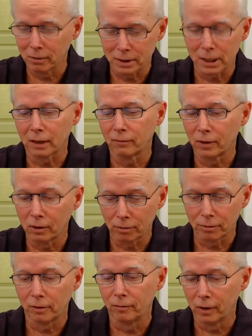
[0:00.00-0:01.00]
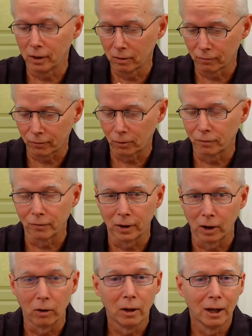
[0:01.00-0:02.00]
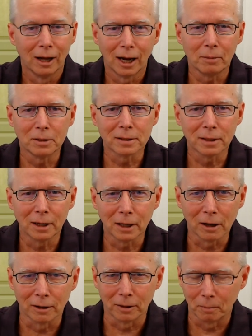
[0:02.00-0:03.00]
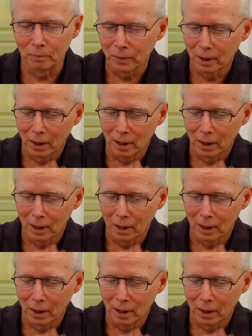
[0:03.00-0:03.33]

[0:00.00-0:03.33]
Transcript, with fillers: the second video, the third video, and fourth video. I've been sitting on them.